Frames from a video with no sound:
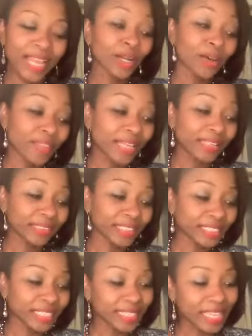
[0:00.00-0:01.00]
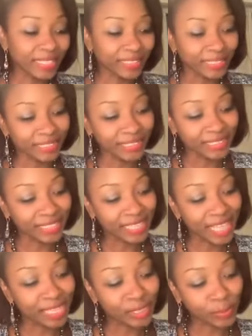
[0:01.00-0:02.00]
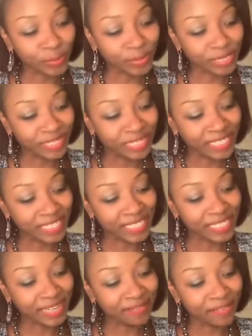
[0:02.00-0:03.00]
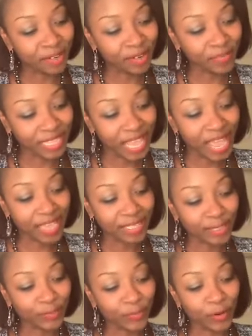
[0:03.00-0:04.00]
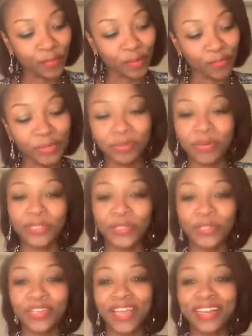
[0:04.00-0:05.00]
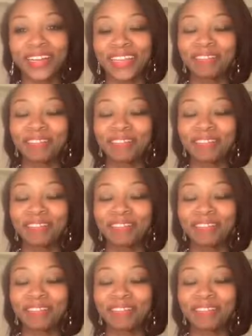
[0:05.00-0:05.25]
I love that. He said that. He said, as a possibility, self love is the highest form of spirituality.